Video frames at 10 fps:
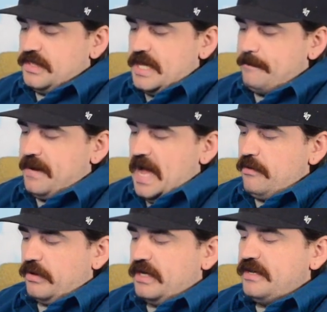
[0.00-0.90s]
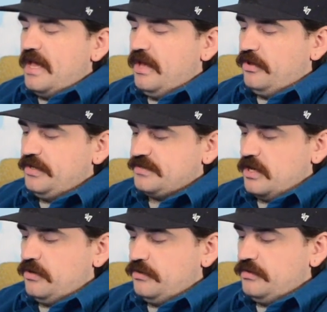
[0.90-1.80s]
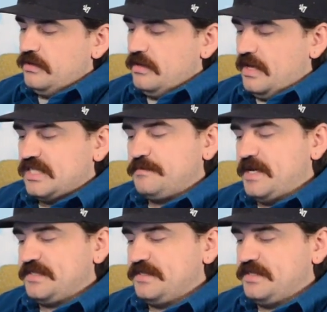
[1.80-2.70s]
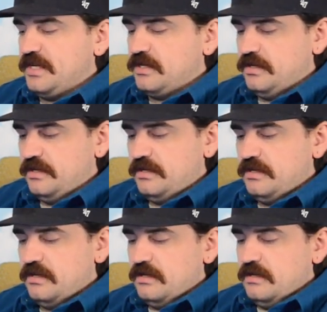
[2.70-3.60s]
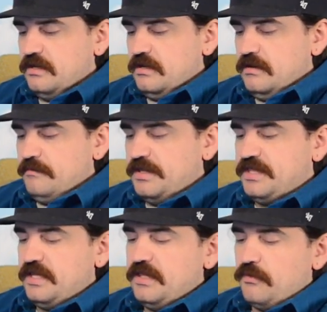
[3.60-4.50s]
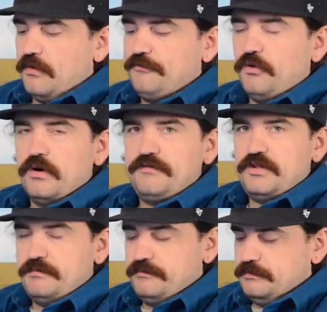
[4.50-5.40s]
That Byron had held his own as best as he could. But then there were four of them.